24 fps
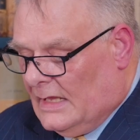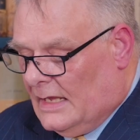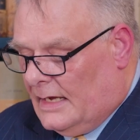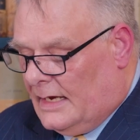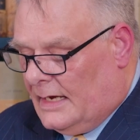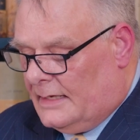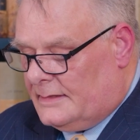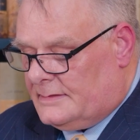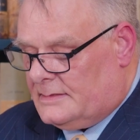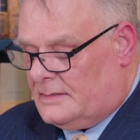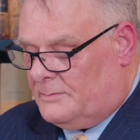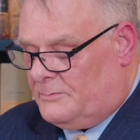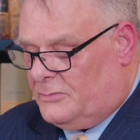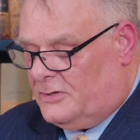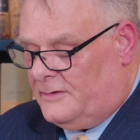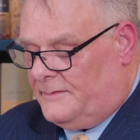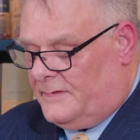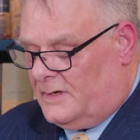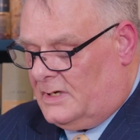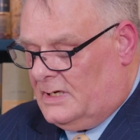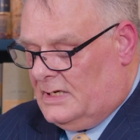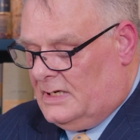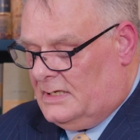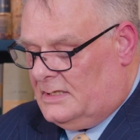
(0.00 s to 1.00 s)
had
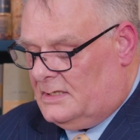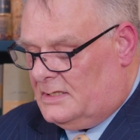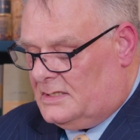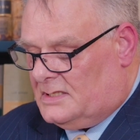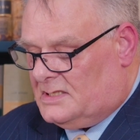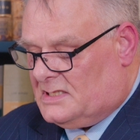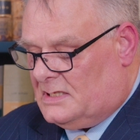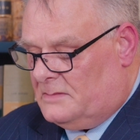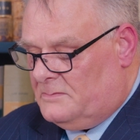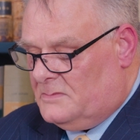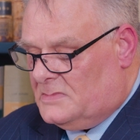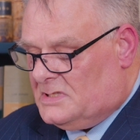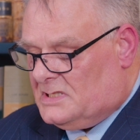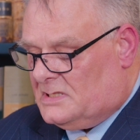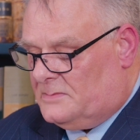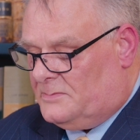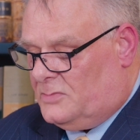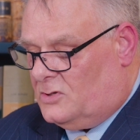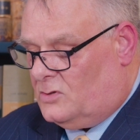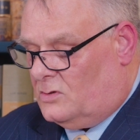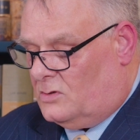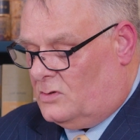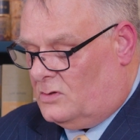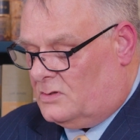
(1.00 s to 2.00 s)
provided some
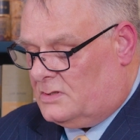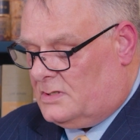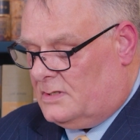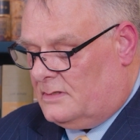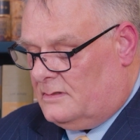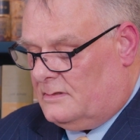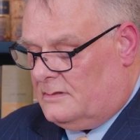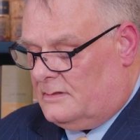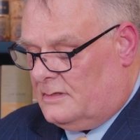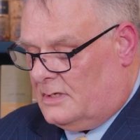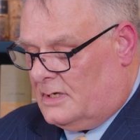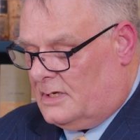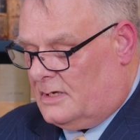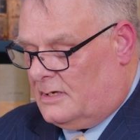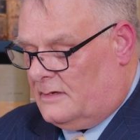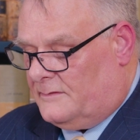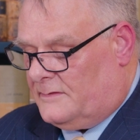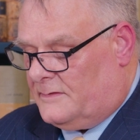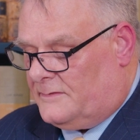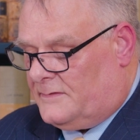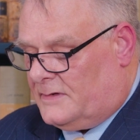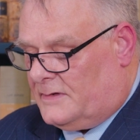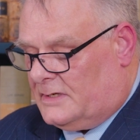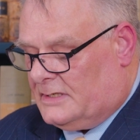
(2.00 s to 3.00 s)
support
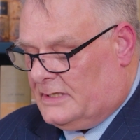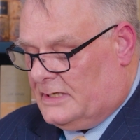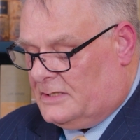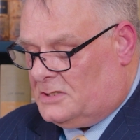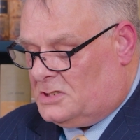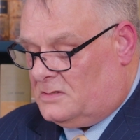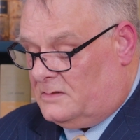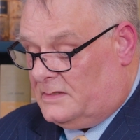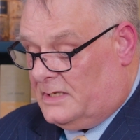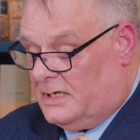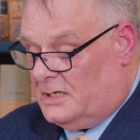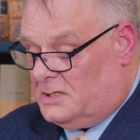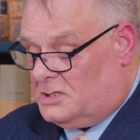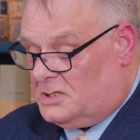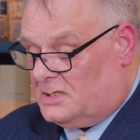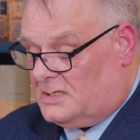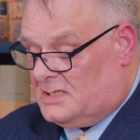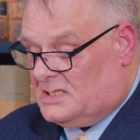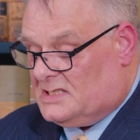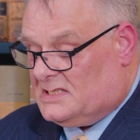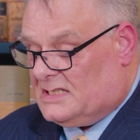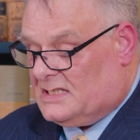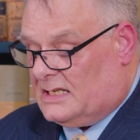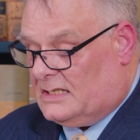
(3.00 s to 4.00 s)
of a financial nature
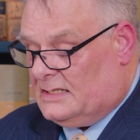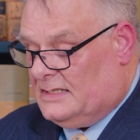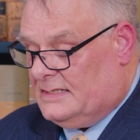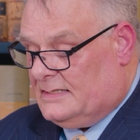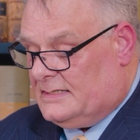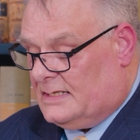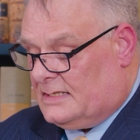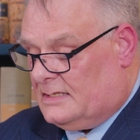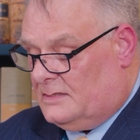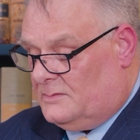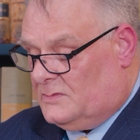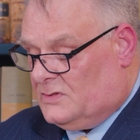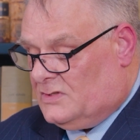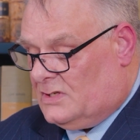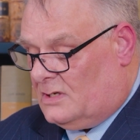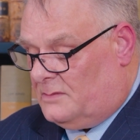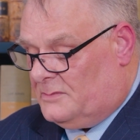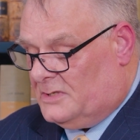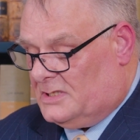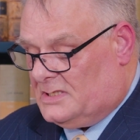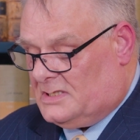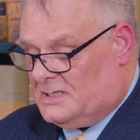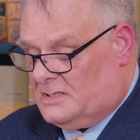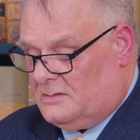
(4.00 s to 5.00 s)
to Sally Dignam
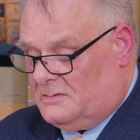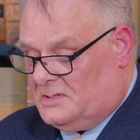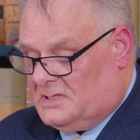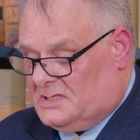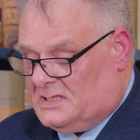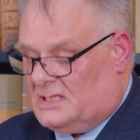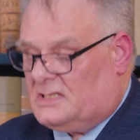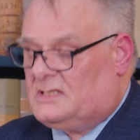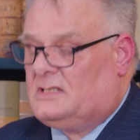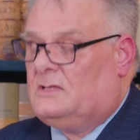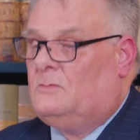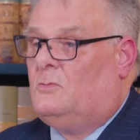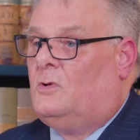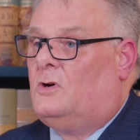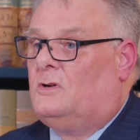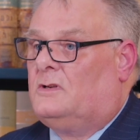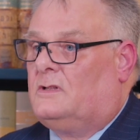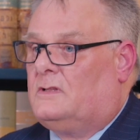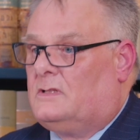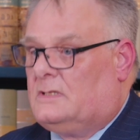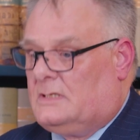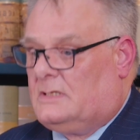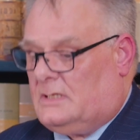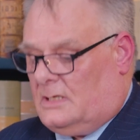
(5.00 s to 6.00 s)
Thomas, who was 61
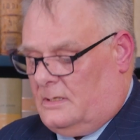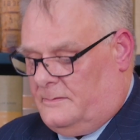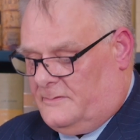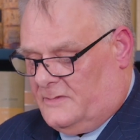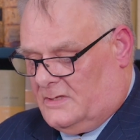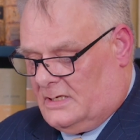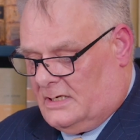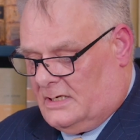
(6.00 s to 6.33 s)
at the time of the